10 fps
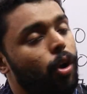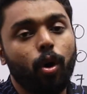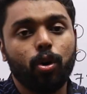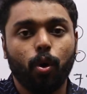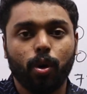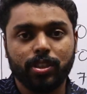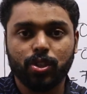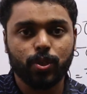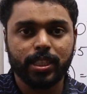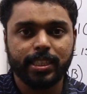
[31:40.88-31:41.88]
nor
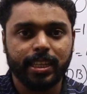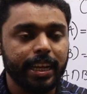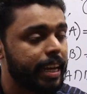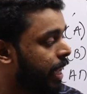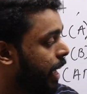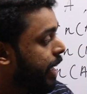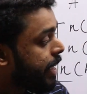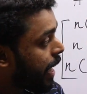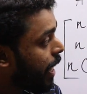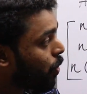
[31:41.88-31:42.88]
orange juice, isn't it?
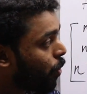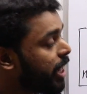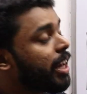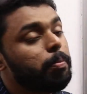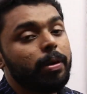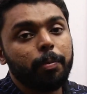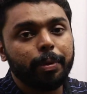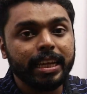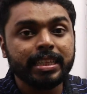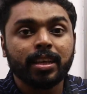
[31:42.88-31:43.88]
A union B
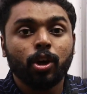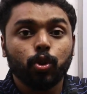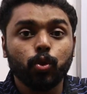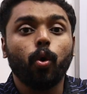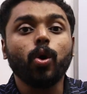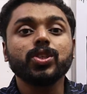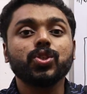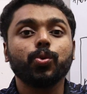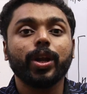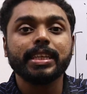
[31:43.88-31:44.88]
means
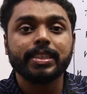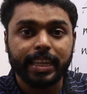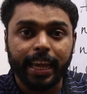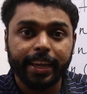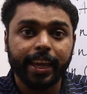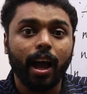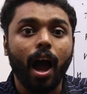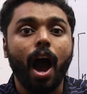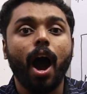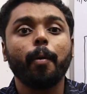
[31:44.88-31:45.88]
those students taking
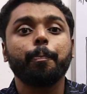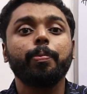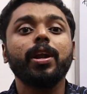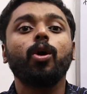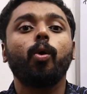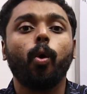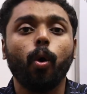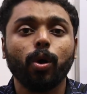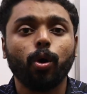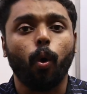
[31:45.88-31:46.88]
apple
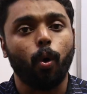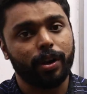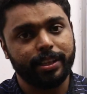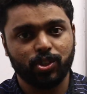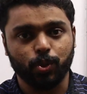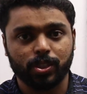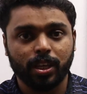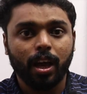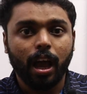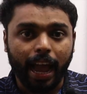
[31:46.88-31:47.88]
or orange juice,
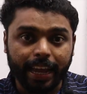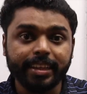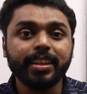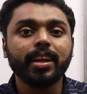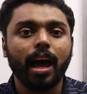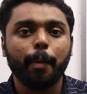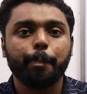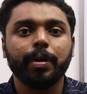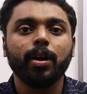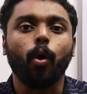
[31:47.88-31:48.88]
either
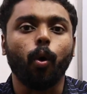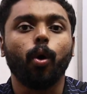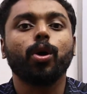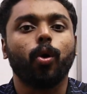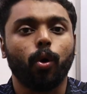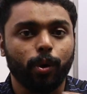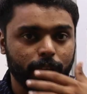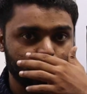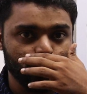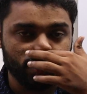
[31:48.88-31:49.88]
apple or
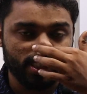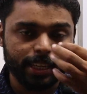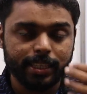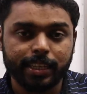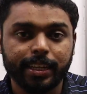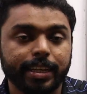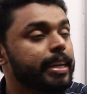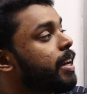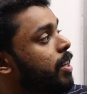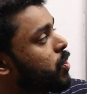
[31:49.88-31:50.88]
orange juice, isn't
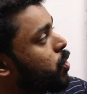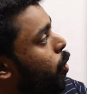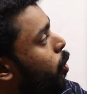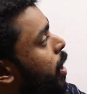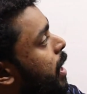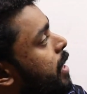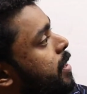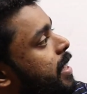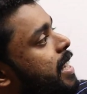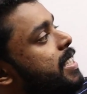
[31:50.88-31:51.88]
it? So
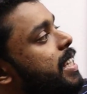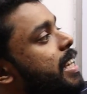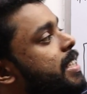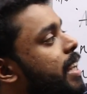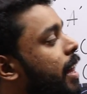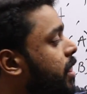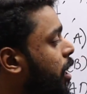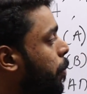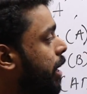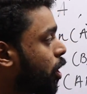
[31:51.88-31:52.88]
this is
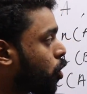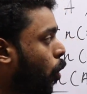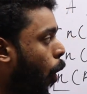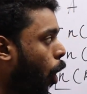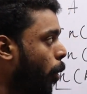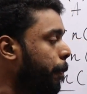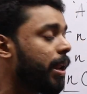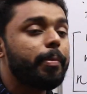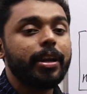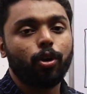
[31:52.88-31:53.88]
nothing but the
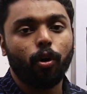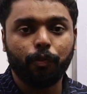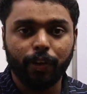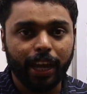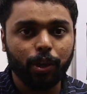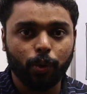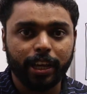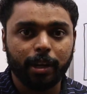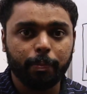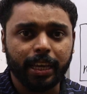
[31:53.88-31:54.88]
complement of A
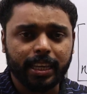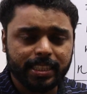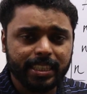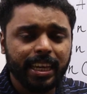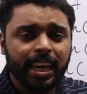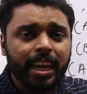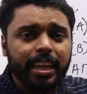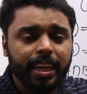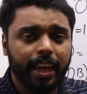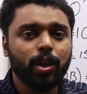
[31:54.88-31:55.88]
union B. See,
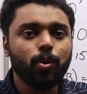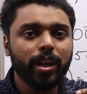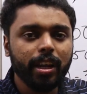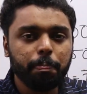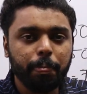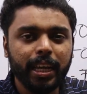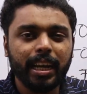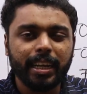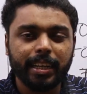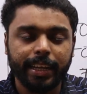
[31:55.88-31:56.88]
A union
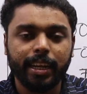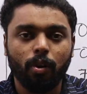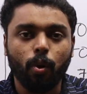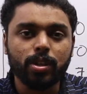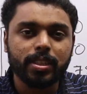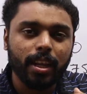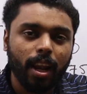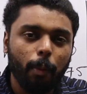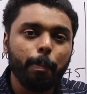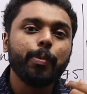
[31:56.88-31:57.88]
B denotes the
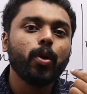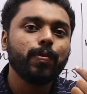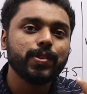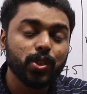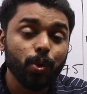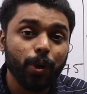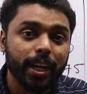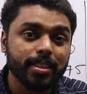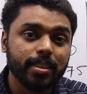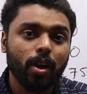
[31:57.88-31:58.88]
number of
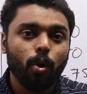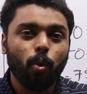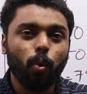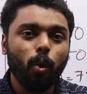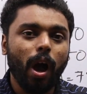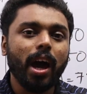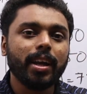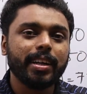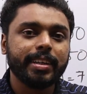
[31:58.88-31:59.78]
students who are